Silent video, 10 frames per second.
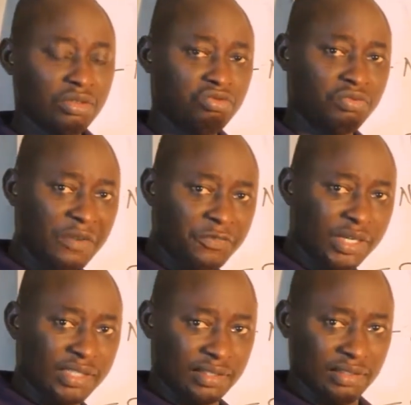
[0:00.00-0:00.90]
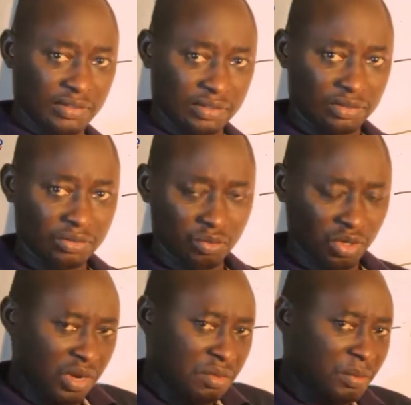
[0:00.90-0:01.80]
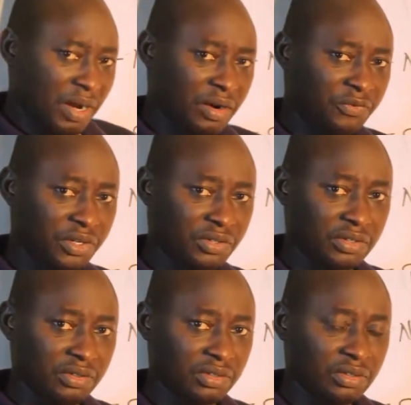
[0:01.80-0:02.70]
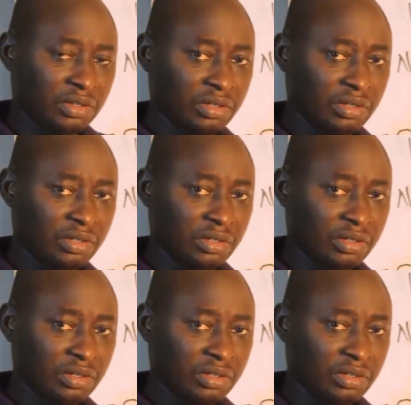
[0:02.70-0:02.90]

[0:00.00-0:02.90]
References. What do I mean by references?